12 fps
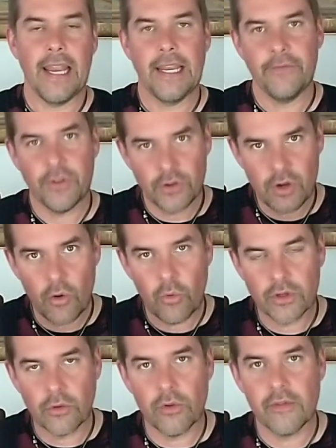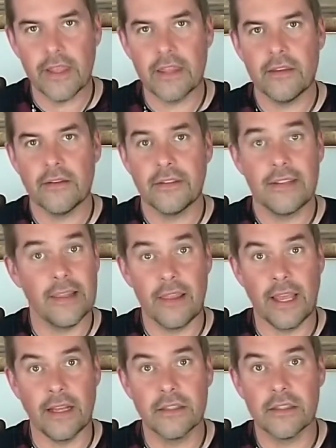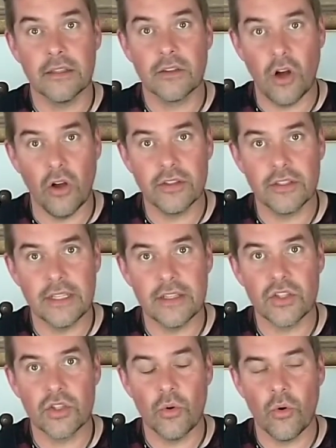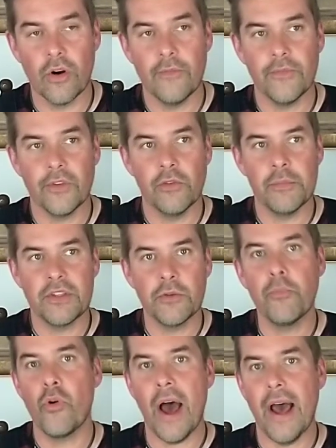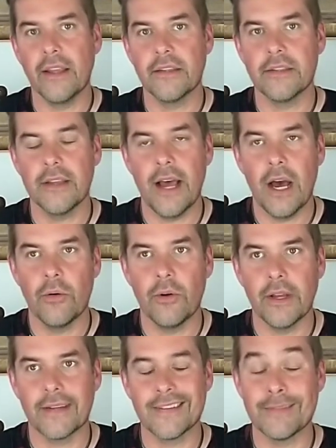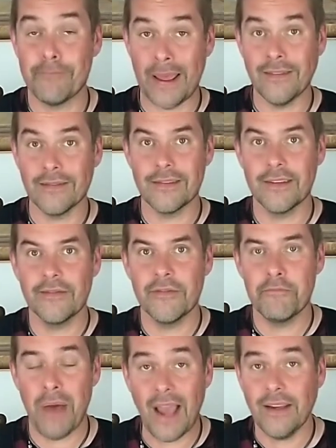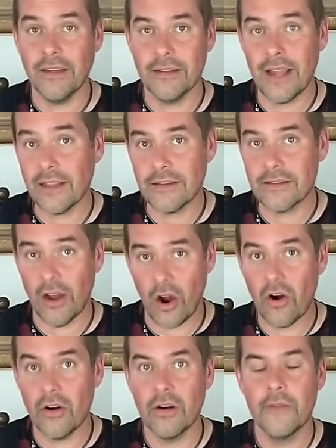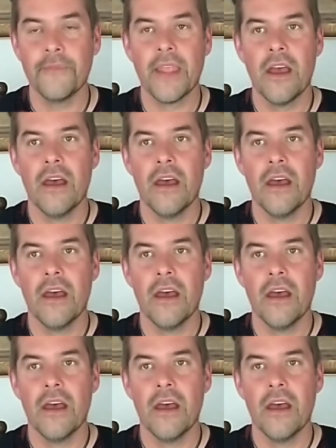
And if you know what all of these things cost in the store, you will be surprised how expensive pine nuts are.